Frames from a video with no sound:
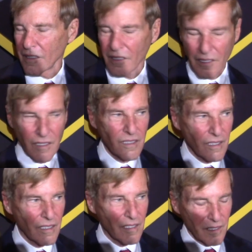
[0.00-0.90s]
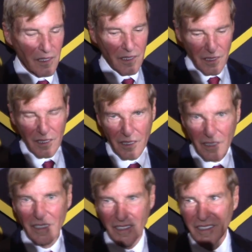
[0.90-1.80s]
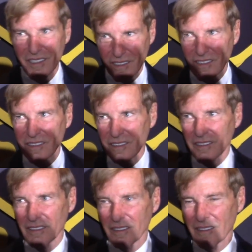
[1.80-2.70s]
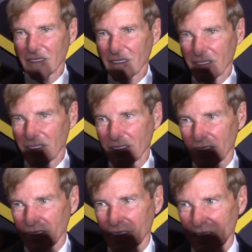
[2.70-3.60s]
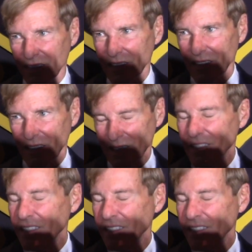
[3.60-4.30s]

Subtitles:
(not speaking)